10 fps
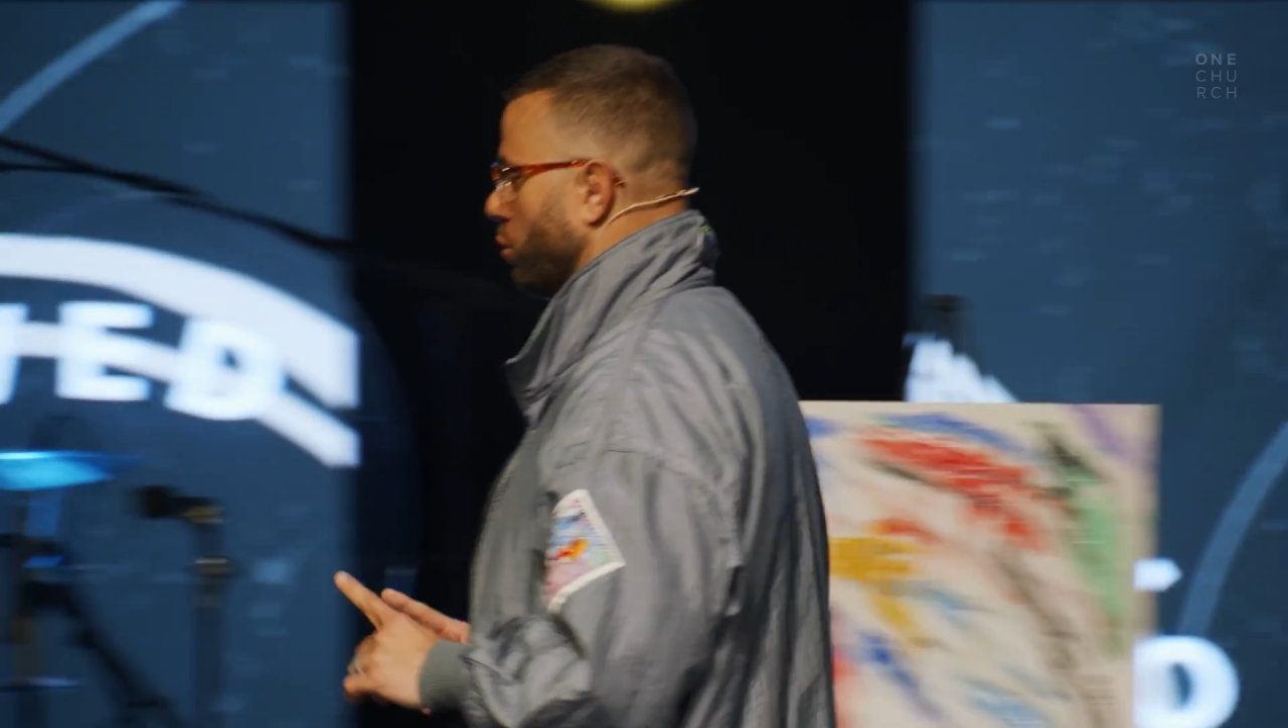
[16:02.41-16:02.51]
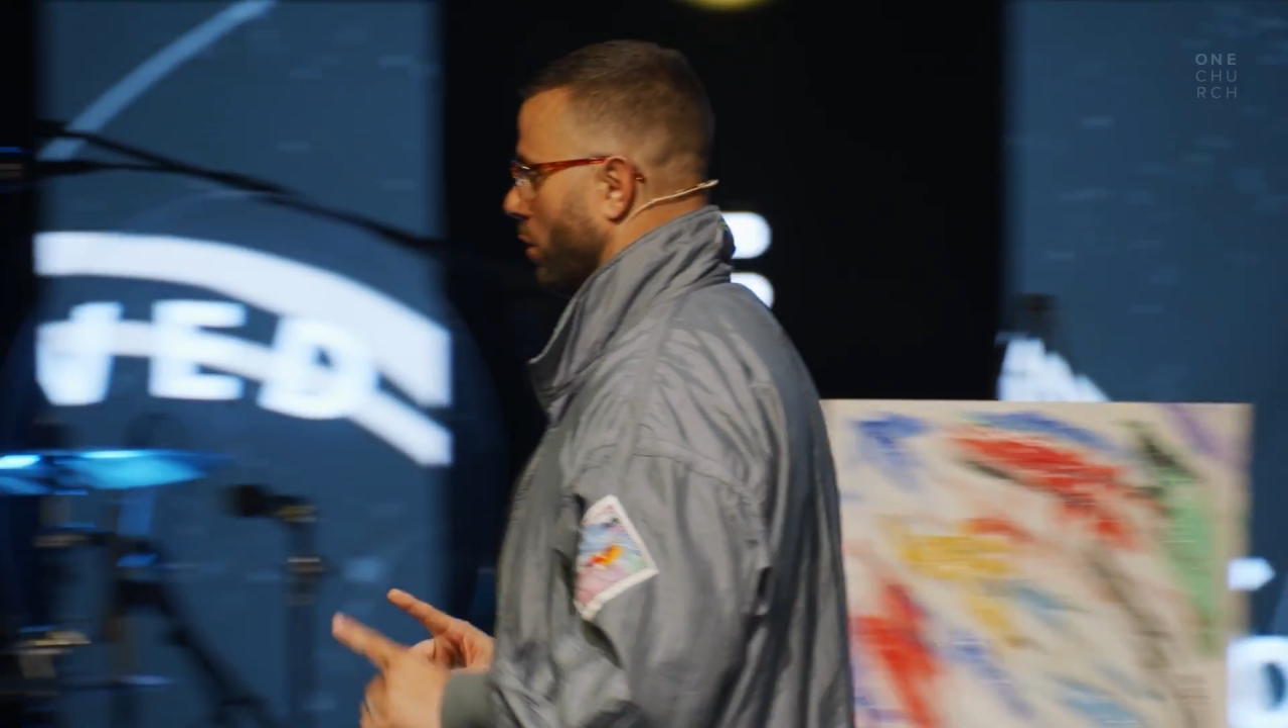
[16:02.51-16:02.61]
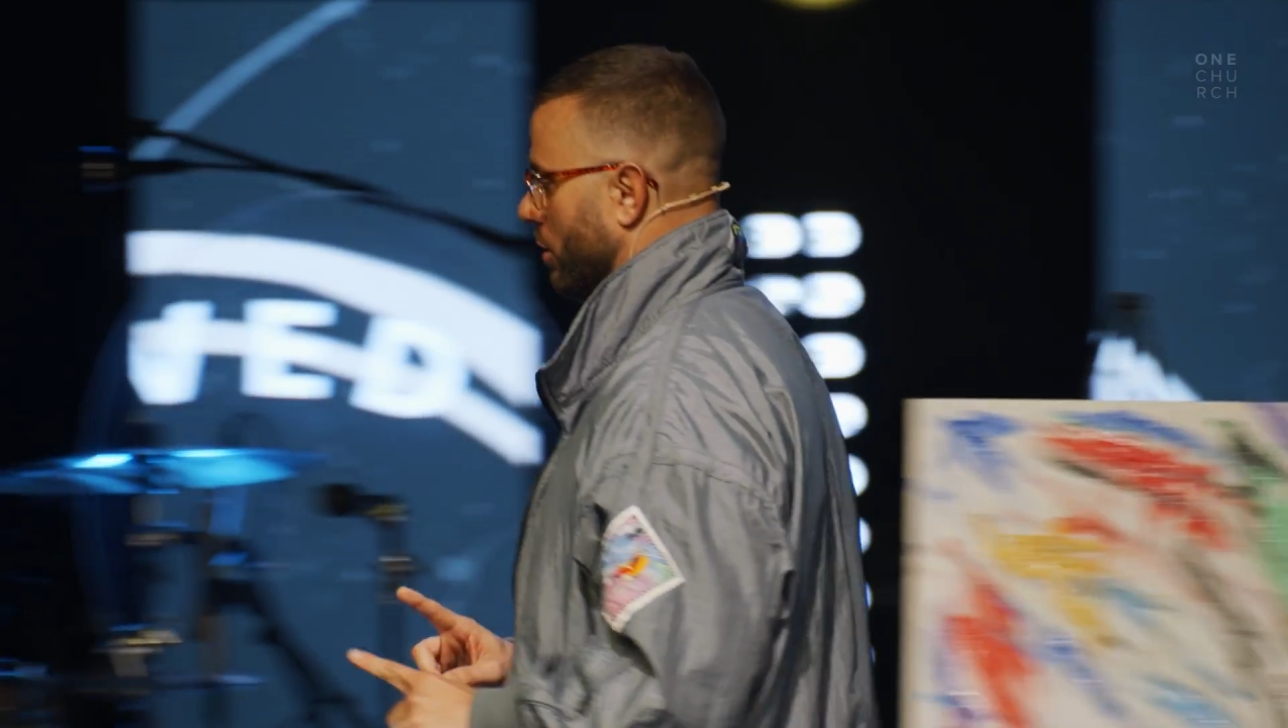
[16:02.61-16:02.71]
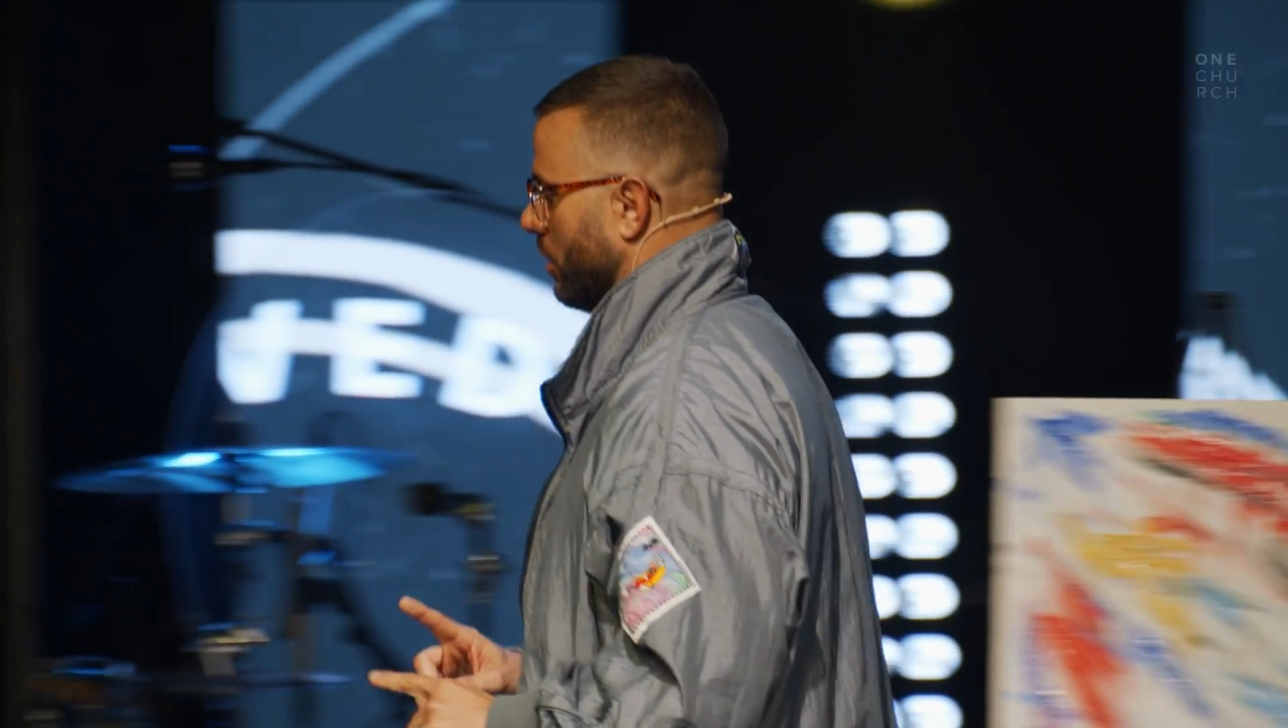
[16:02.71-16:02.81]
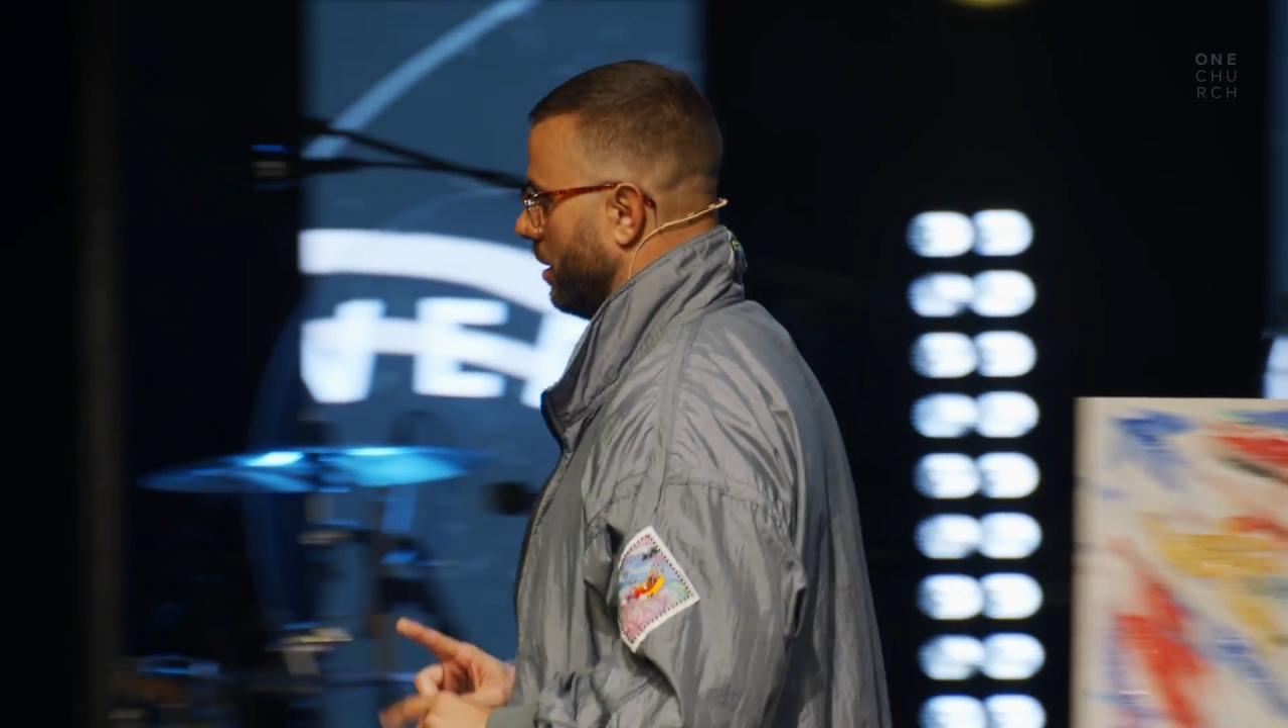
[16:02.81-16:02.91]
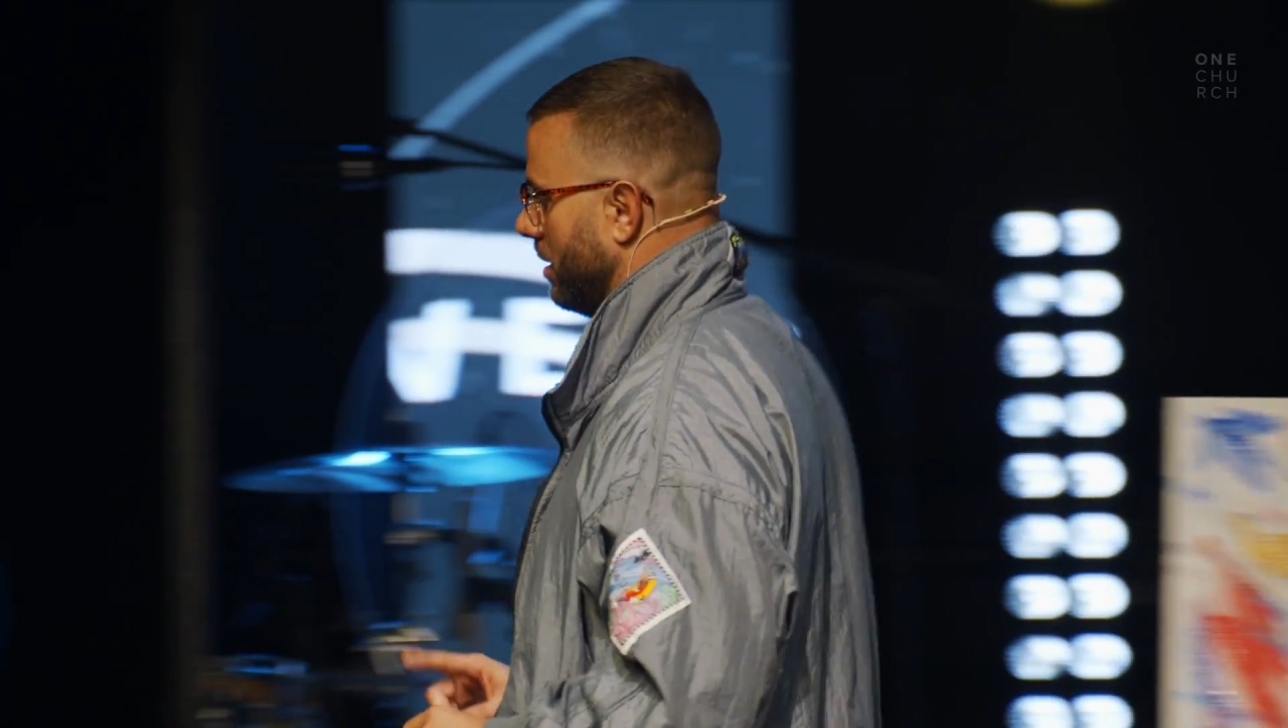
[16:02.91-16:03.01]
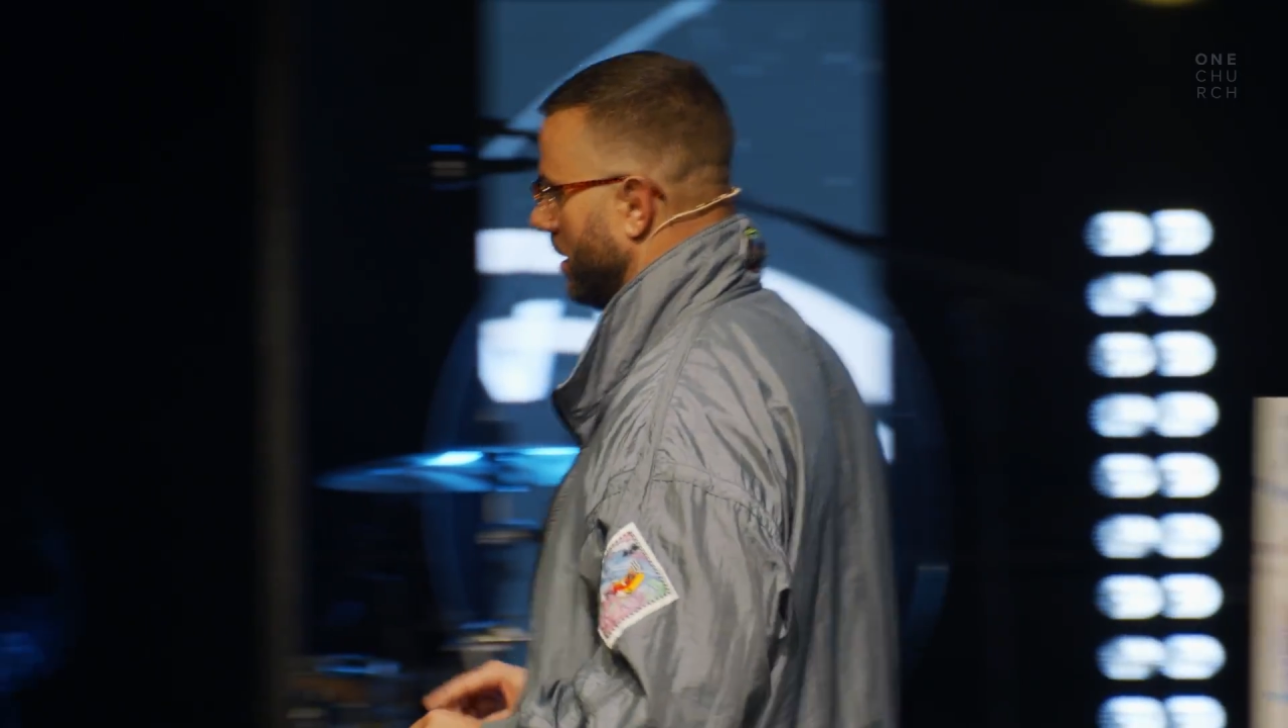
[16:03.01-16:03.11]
word